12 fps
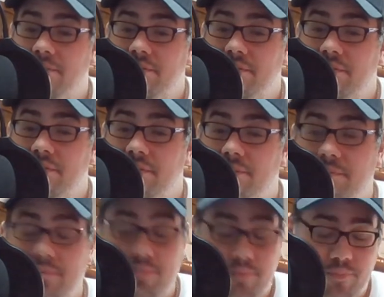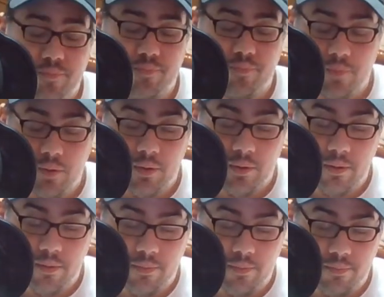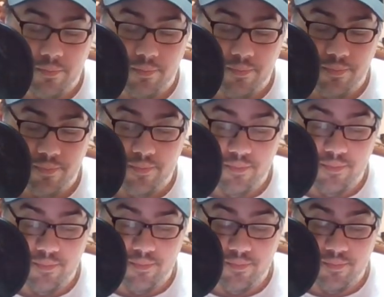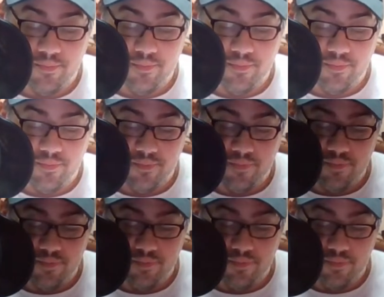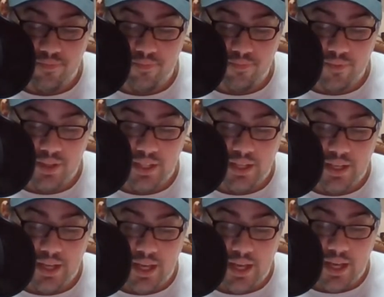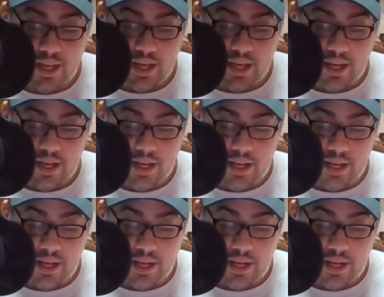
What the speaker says: [no speech]